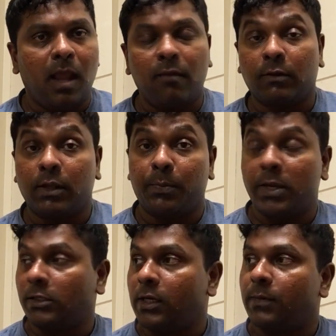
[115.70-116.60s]
after the
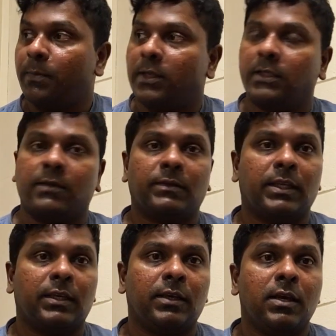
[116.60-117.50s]
patient perceives
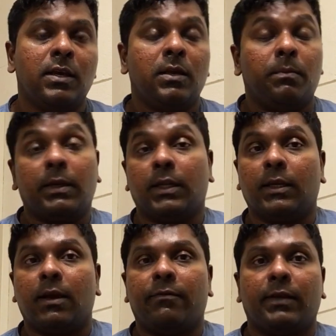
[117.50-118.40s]
the
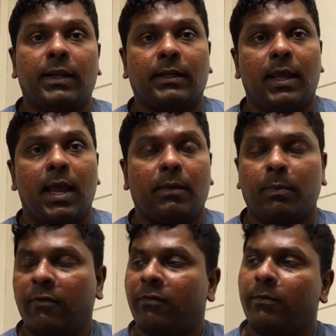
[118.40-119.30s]
beginning of an attack,
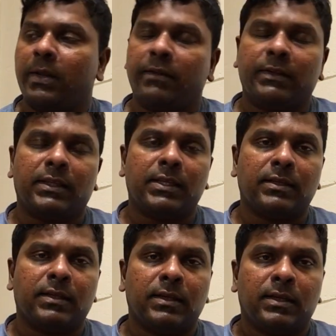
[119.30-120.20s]
preferably
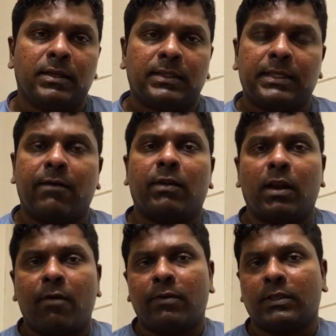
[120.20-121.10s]
within several
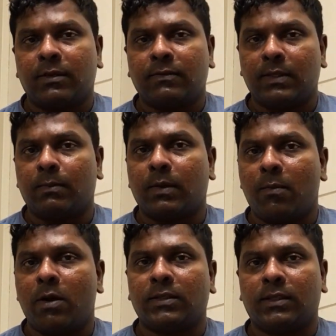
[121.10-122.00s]
hours of symptom
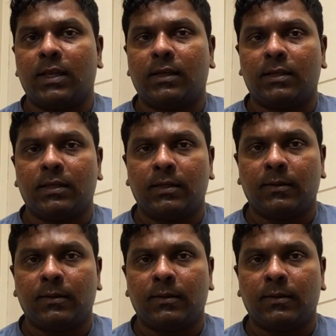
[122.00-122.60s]
onset.